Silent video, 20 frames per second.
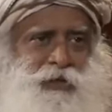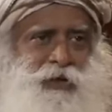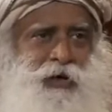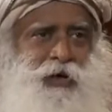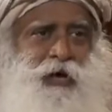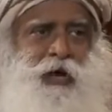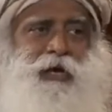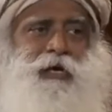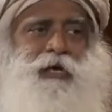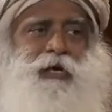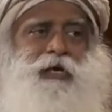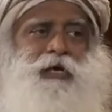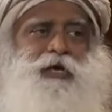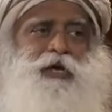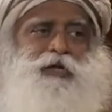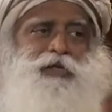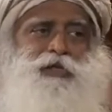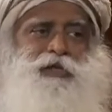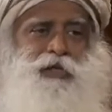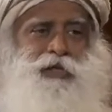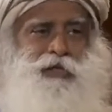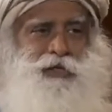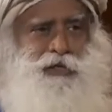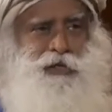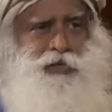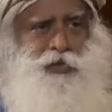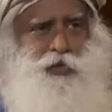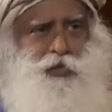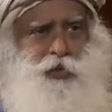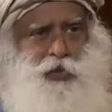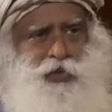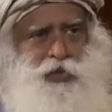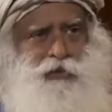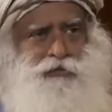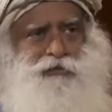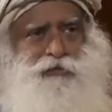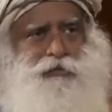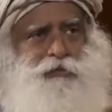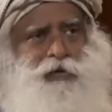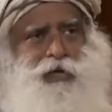I cannot think she's
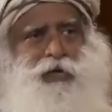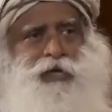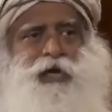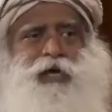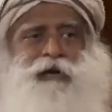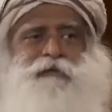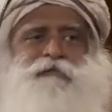wonderful and have